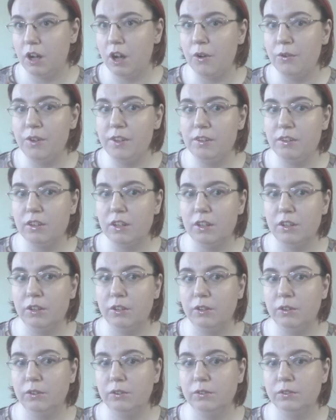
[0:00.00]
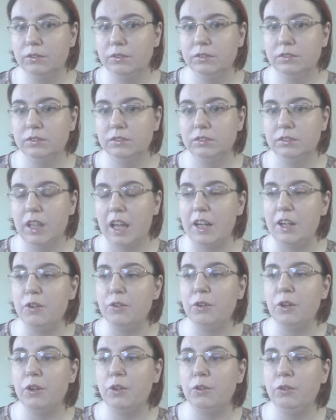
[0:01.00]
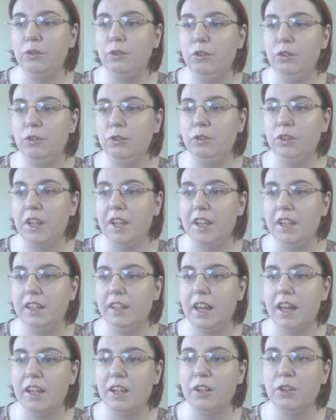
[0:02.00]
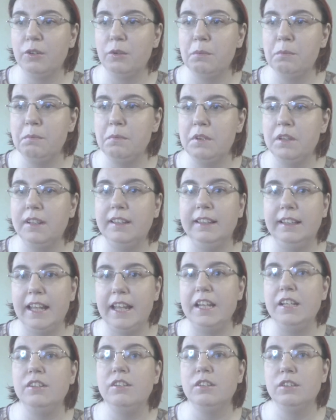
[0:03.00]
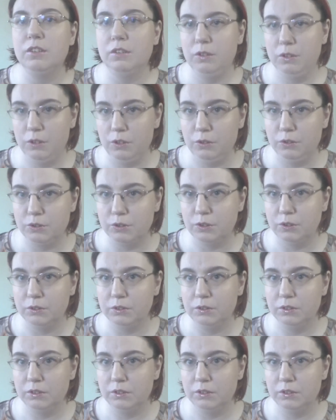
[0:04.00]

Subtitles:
I don't go to like, I go light neutral.